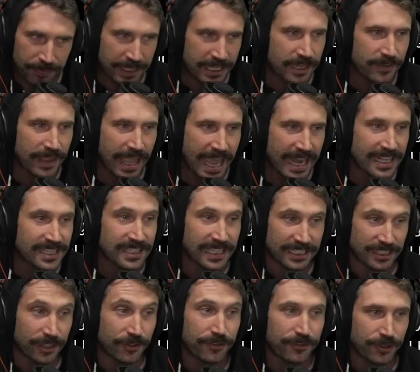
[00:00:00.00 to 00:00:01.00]
think of Ed as
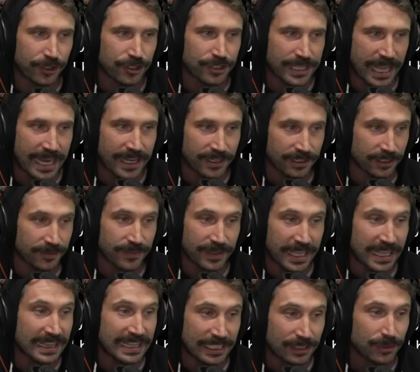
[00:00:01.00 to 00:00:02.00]
like the first editor.
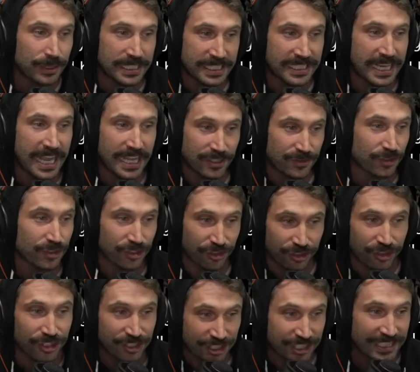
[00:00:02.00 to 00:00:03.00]
It literally stands for
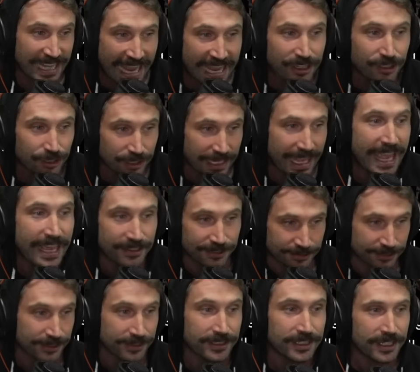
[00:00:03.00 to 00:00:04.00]
the standard
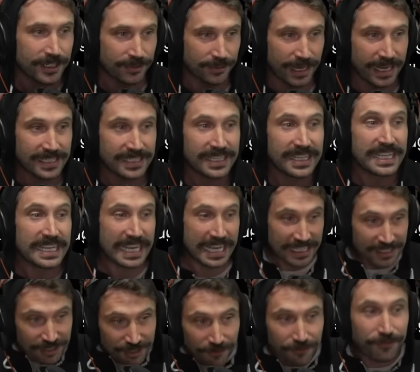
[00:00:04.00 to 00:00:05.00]
editor, right?
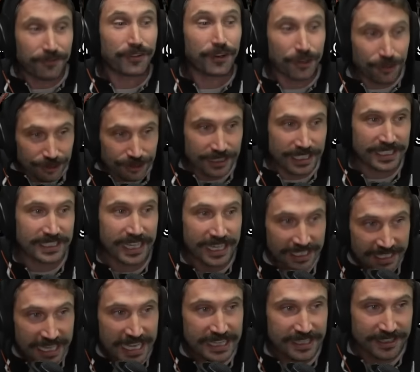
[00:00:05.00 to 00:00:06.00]
It's the first, it's
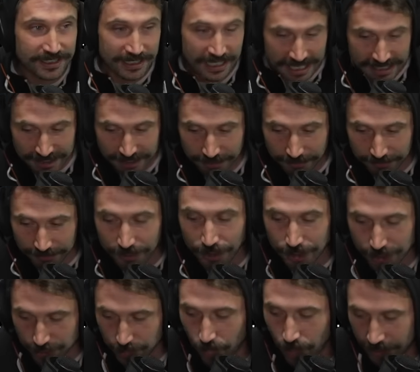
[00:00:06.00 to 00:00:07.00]
like, it's, it's the
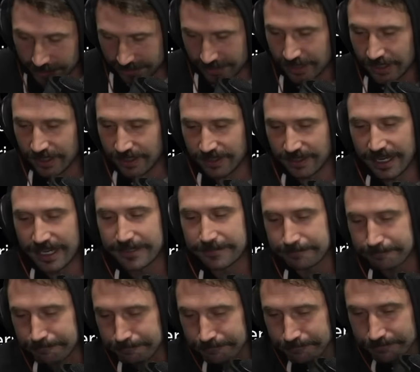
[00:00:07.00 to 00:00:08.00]
first one, right?
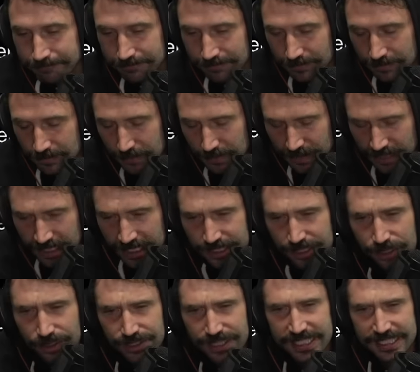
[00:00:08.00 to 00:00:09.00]
And
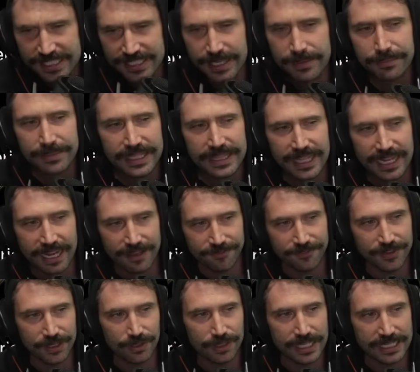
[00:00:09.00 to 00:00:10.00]
so it's like something that I
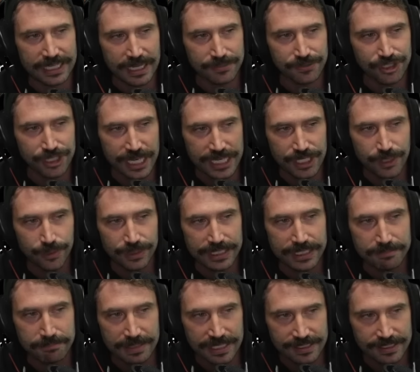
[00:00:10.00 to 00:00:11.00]
feel like I'm
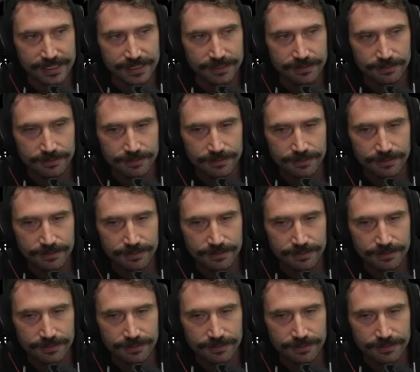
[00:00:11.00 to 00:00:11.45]
genuinely missing